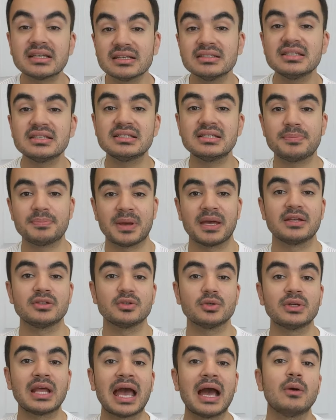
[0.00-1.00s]
does depend
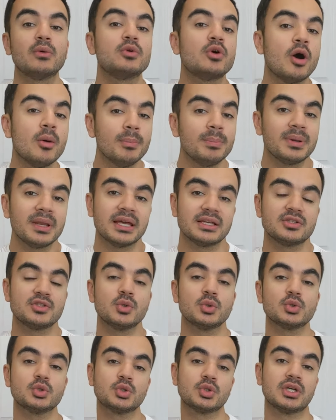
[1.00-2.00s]
on how complex
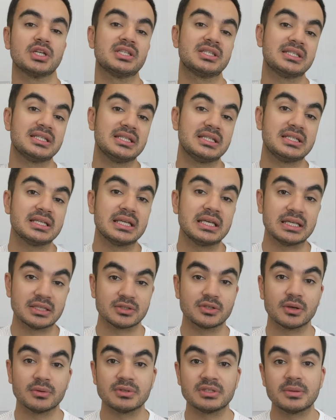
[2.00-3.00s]
your trust deed is
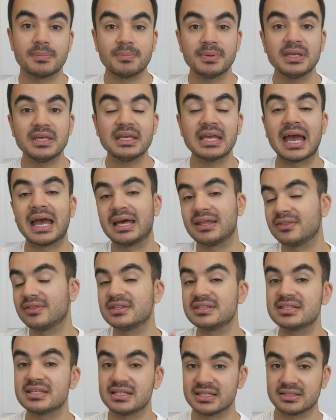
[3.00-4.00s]
going to be and the
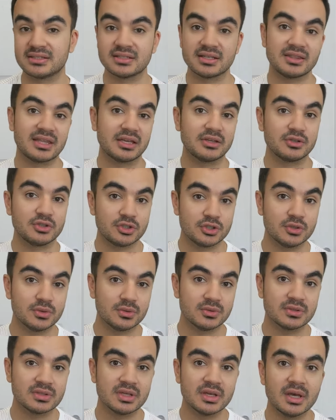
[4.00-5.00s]
solicitor that you
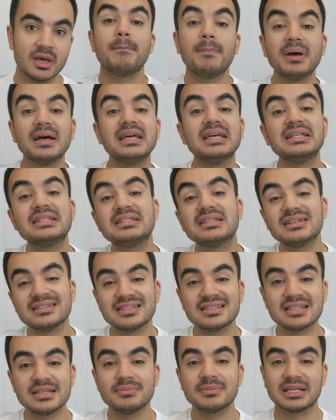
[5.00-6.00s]
choose. But it does
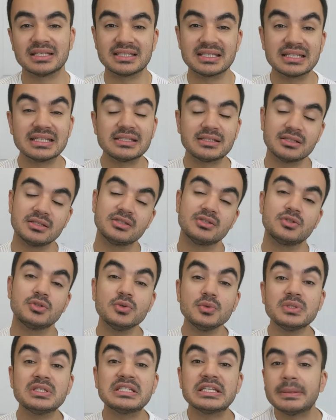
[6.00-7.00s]
seem that solicitors
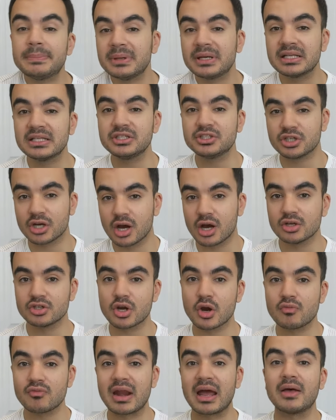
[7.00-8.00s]
do typically charge
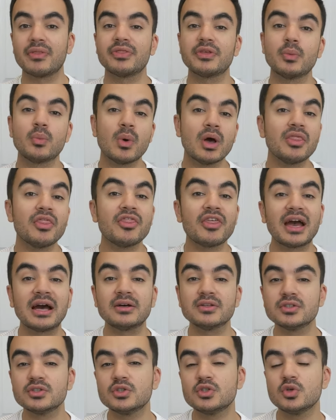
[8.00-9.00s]
around the
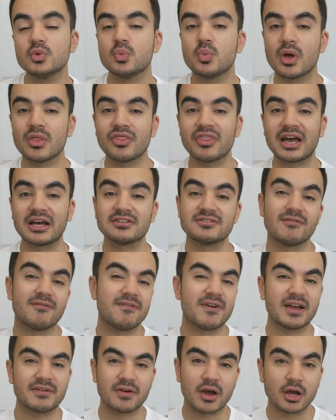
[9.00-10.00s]
$1,000 to
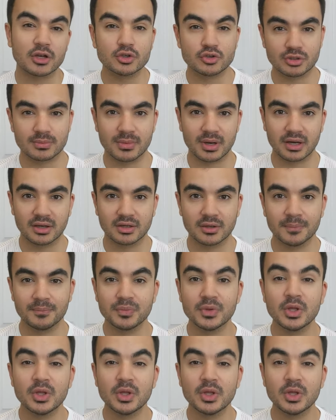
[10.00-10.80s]
$1,500 mark,